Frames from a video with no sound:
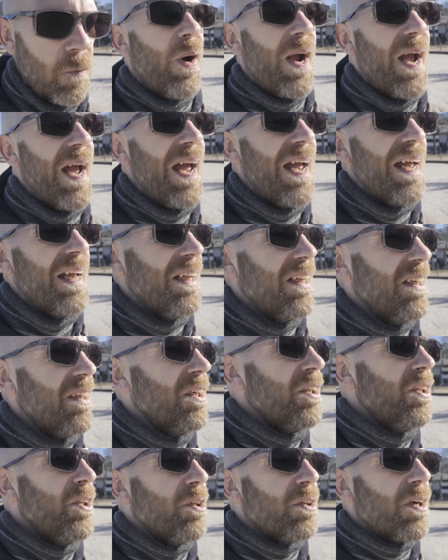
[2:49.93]
where
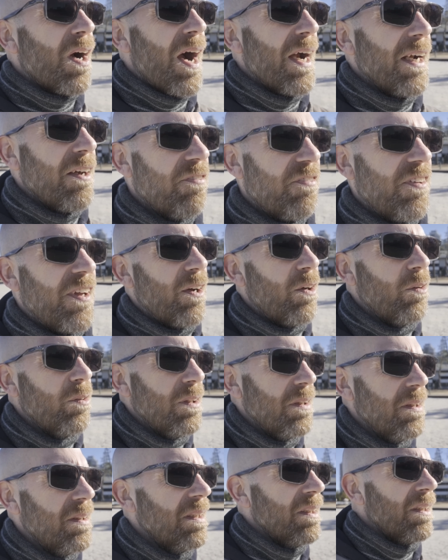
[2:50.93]
you kind of feel,